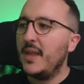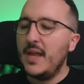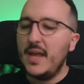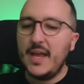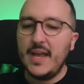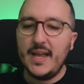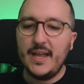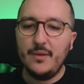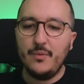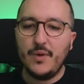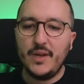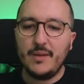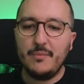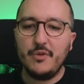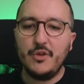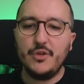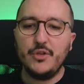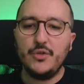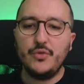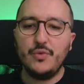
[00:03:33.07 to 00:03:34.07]
and what I'm
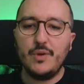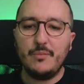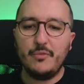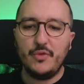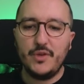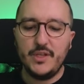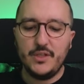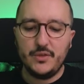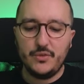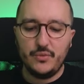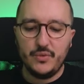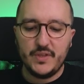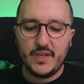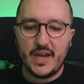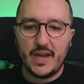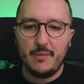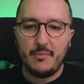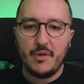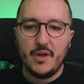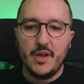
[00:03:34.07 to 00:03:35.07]
going to do, I'm going to
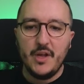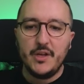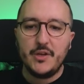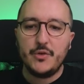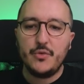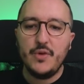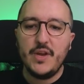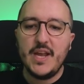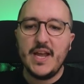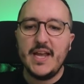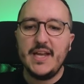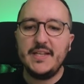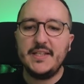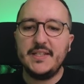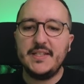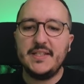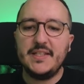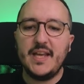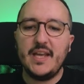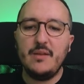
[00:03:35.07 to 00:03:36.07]
type
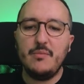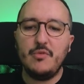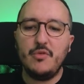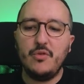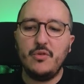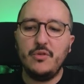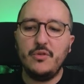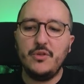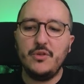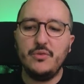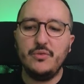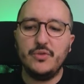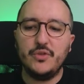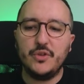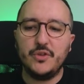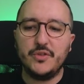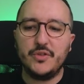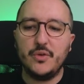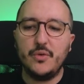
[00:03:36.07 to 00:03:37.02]
create table users.